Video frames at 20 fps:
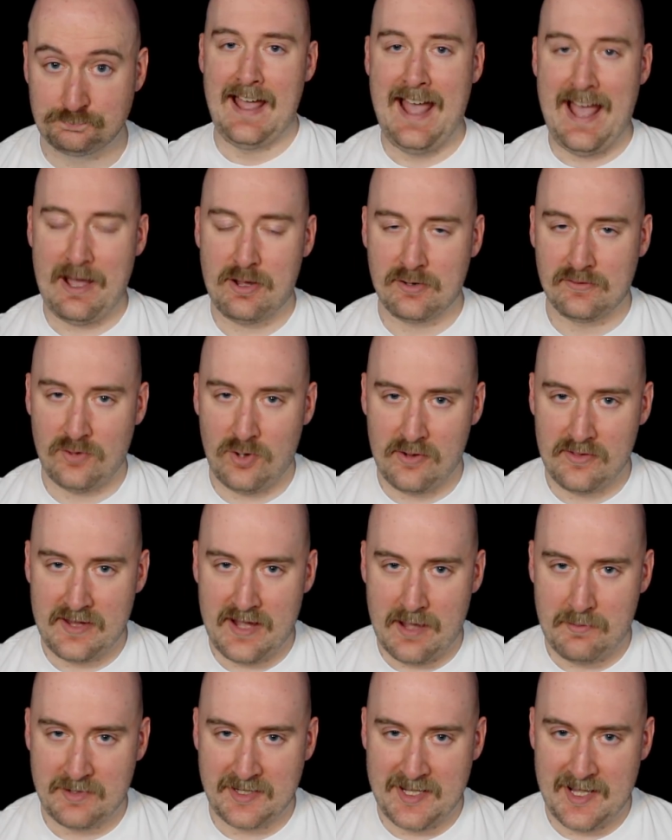Out of all the
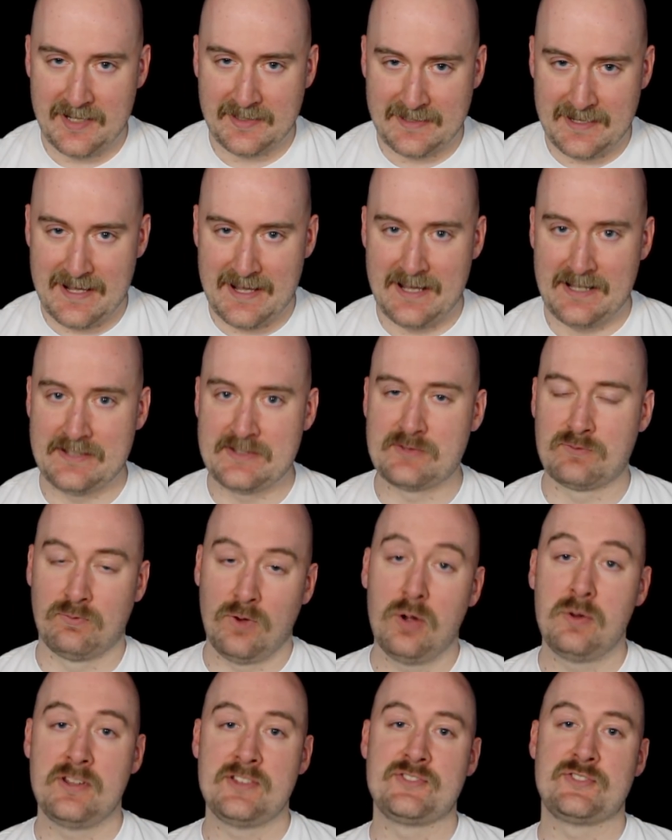Amonkhet gods,
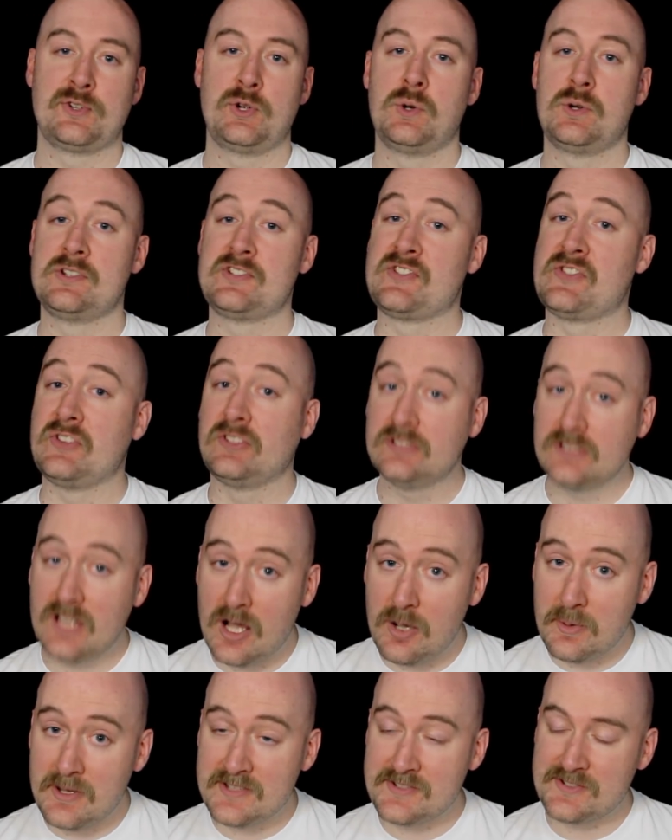Ronus scores the
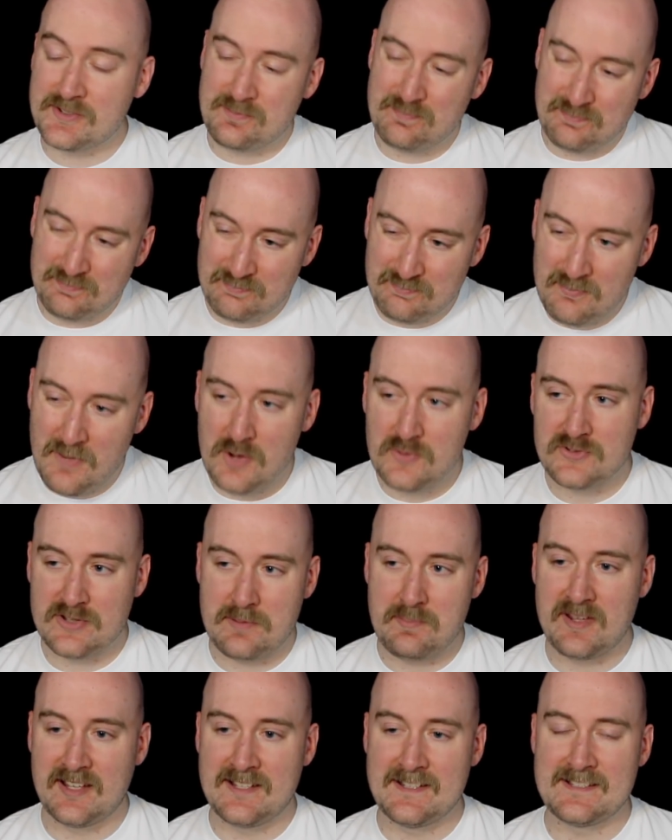lowest, mostly
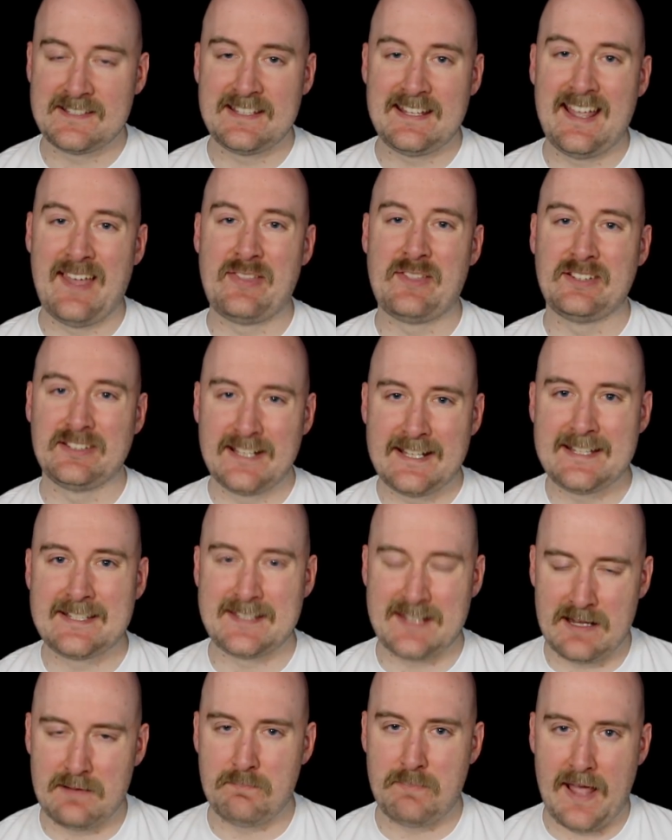because he had the least
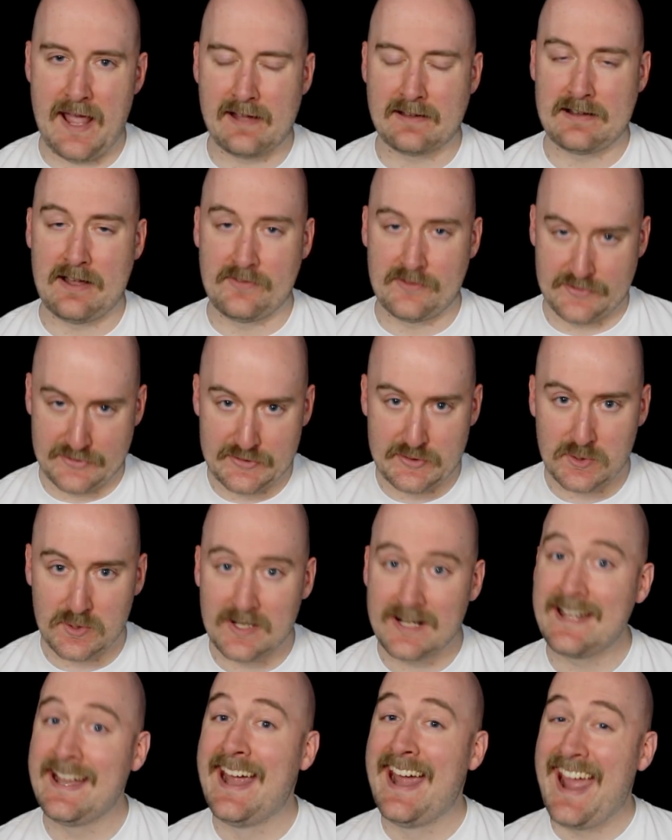impact on the
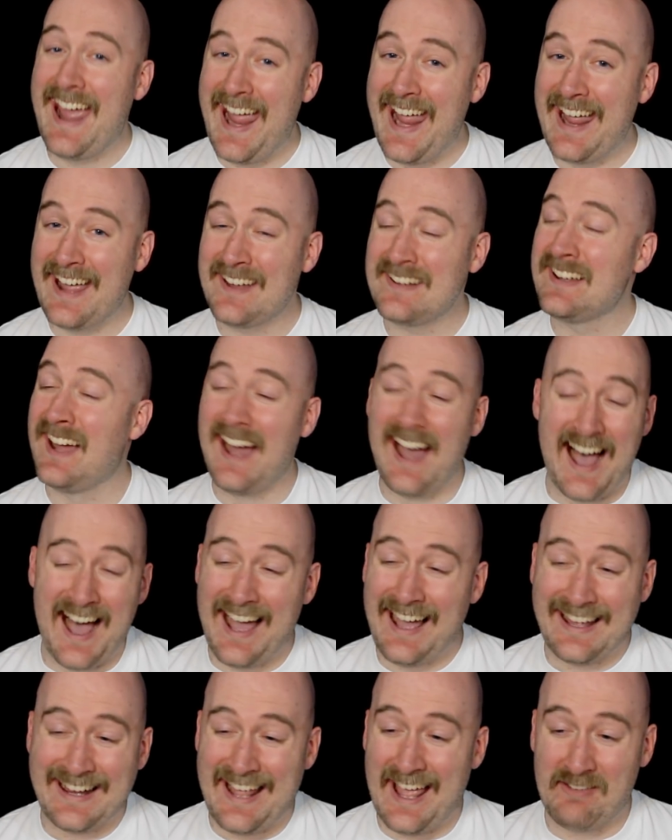story, and
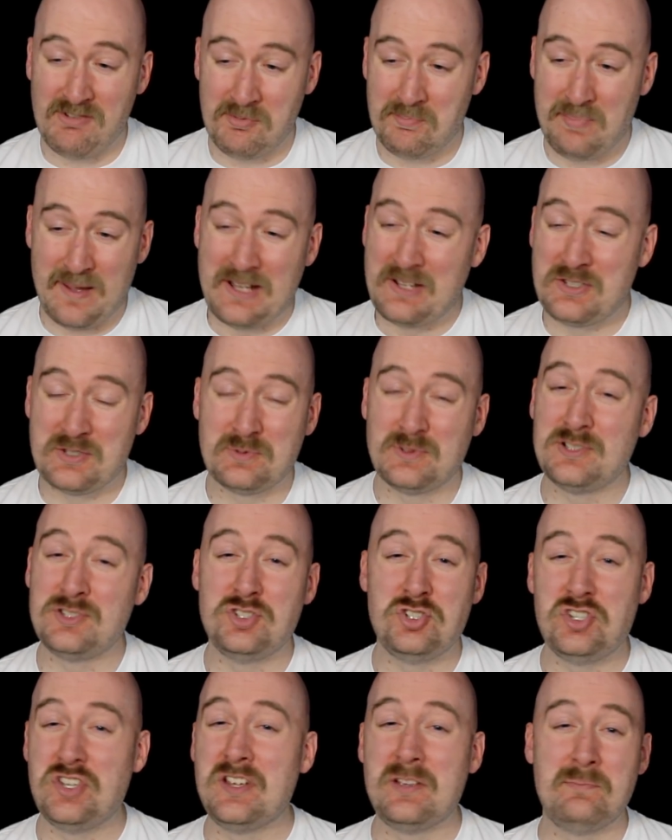I haven't been to a
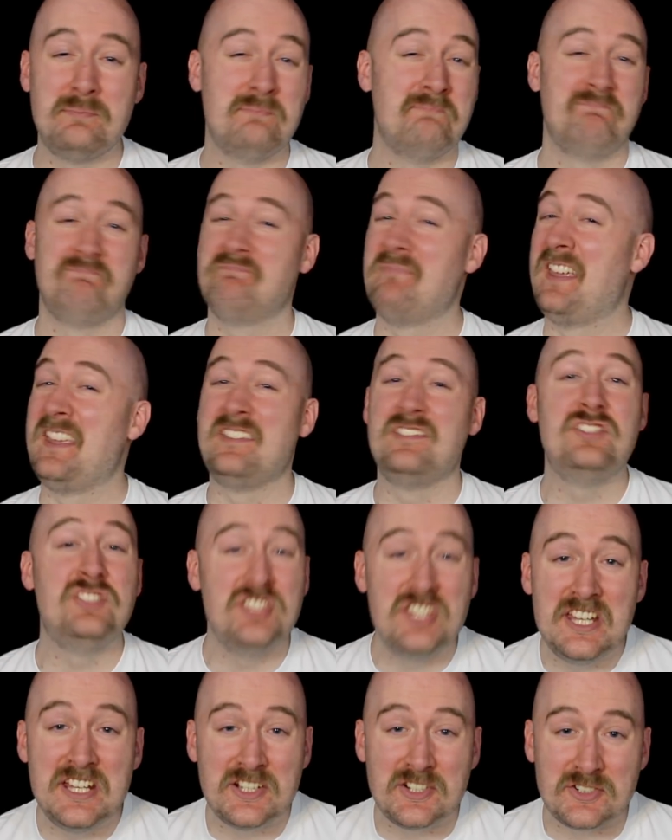gym in
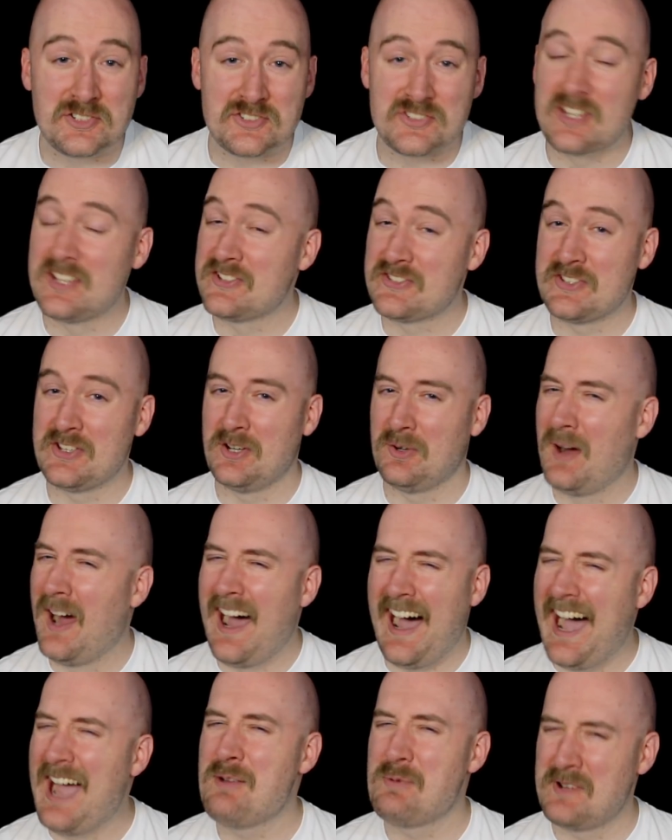years, so
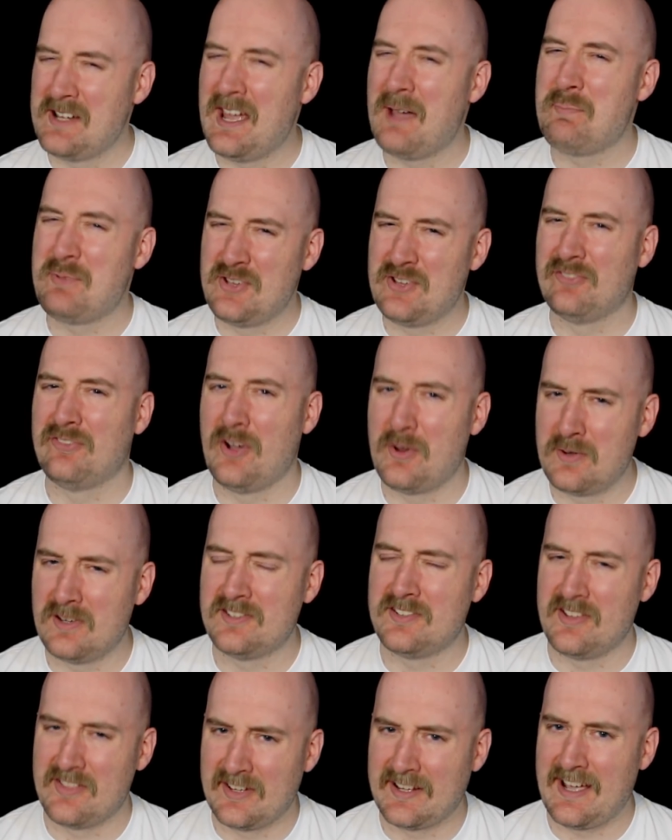I would not be
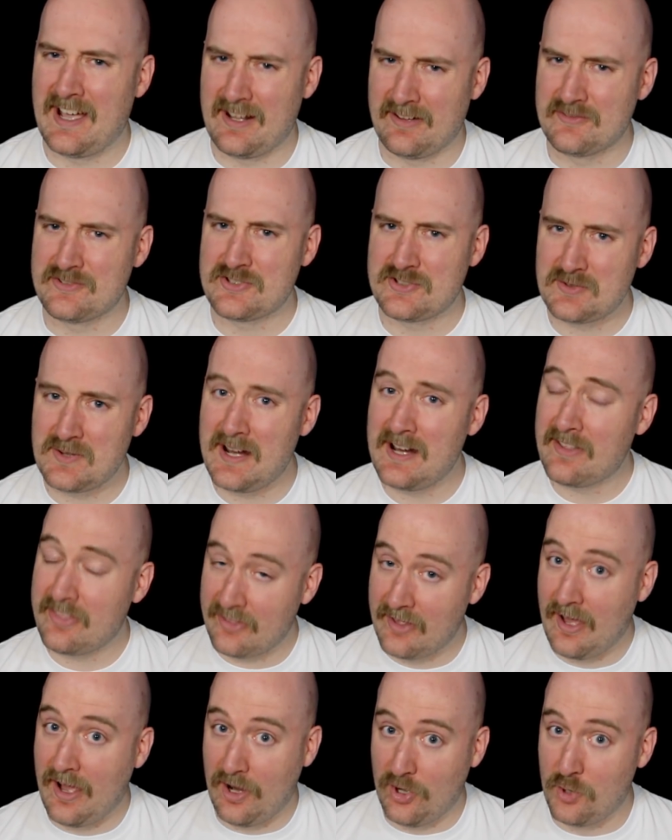devoted to the god of strength.
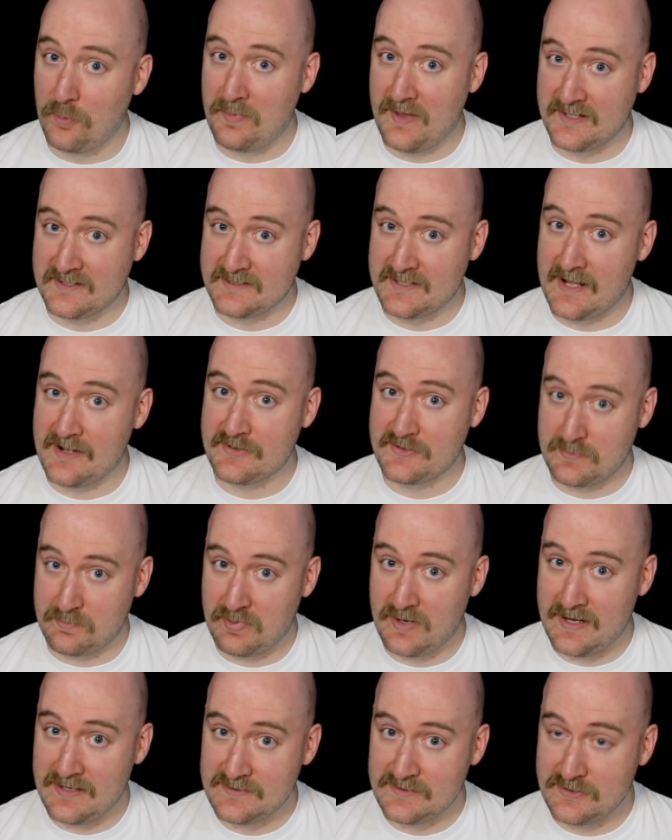I hope that's not a
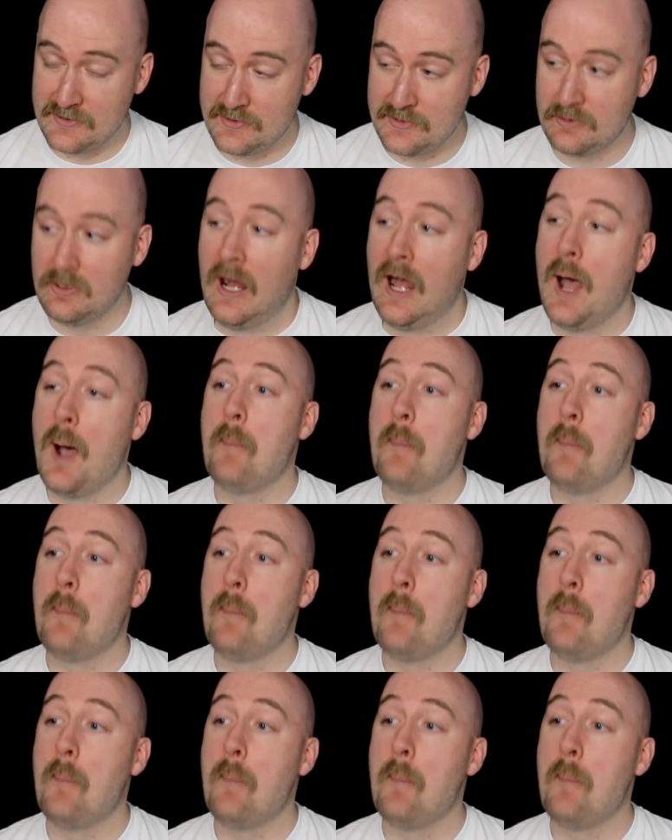surprise to you.